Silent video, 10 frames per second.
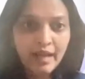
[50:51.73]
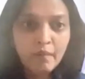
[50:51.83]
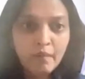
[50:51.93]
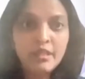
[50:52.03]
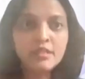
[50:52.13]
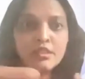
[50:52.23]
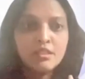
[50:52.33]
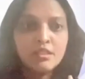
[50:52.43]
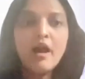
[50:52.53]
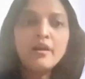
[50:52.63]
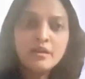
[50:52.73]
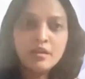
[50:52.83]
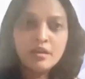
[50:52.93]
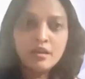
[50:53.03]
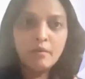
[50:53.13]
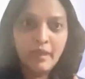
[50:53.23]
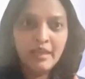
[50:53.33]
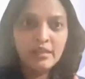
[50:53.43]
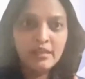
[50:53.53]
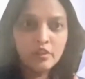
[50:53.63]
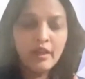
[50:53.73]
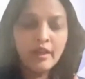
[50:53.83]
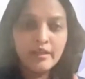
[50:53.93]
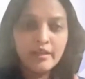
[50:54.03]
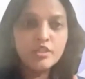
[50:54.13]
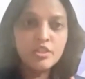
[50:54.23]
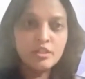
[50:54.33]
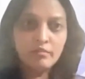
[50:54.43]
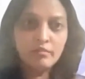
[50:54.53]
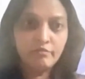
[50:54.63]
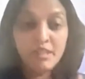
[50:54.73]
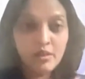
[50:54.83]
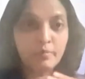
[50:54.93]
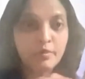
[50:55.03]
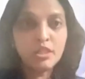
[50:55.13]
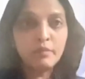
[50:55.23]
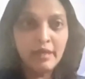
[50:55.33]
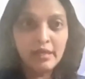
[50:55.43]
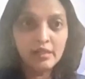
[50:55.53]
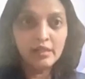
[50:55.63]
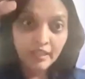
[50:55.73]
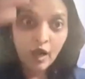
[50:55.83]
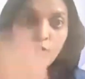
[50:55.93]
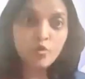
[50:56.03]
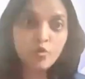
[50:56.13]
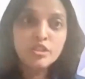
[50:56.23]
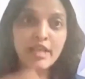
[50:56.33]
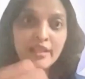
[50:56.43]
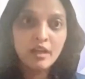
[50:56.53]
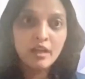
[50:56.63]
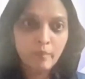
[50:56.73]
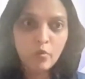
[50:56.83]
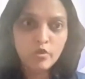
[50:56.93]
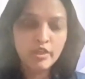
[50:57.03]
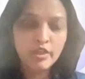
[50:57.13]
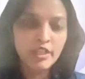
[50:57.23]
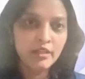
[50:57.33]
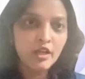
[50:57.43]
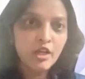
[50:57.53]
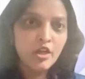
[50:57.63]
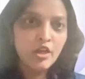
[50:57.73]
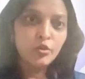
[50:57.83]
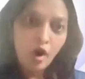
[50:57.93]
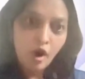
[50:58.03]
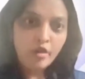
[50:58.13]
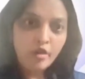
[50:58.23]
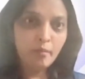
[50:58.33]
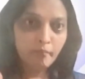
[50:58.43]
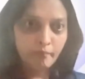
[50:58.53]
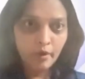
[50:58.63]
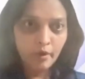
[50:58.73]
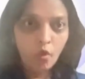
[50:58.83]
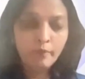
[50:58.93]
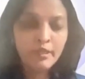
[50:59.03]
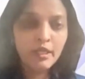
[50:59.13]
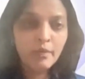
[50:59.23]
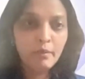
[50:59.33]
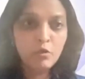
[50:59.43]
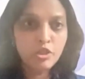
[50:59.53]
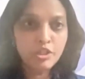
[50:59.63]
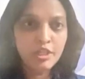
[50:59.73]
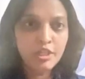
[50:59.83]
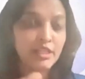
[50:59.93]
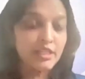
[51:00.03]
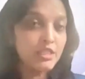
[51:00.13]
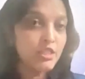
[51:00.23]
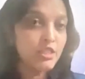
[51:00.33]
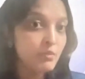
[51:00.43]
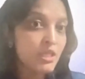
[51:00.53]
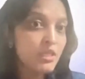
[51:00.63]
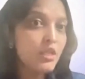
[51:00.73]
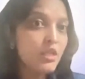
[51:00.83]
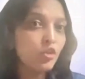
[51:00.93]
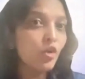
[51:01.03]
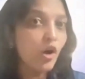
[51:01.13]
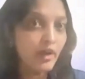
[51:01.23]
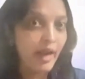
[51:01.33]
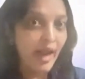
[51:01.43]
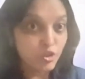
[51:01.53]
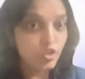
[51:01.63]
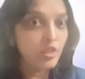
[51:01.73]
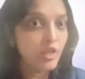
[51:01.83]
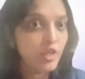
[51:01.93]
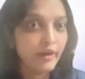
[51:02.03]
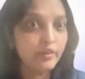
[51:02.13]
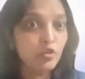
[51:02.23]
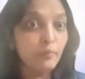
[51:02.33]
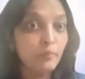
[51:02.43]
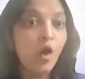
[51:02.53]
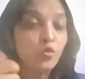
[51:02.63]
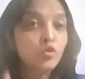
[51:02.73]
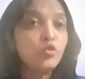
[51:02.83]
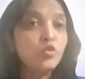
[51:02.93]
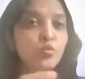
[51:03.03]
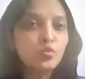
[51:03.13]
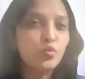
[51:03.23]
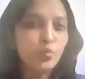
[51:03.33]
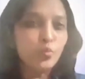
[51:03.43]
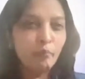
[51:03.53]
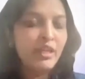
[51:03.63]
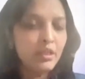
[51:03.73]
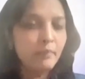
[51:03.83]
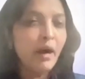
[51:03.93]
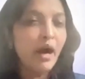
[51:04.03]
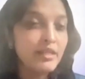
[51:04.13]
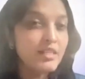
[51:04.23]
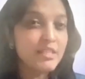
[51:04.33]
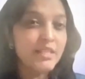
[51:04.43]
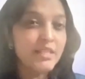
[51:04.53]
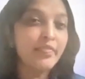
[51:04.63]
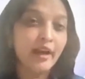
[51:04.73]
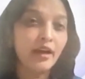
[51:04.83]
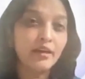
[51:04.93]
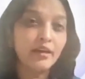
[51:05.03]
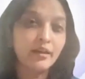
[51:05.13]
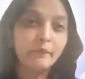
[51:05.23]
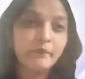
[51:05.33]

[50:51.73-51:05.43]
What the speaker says: therapist and male client, female therapist and a male client? How do you set that boundary that you are opening up emotionally? That doesn't mean that you are actually attracted to me. How do you make them understand that?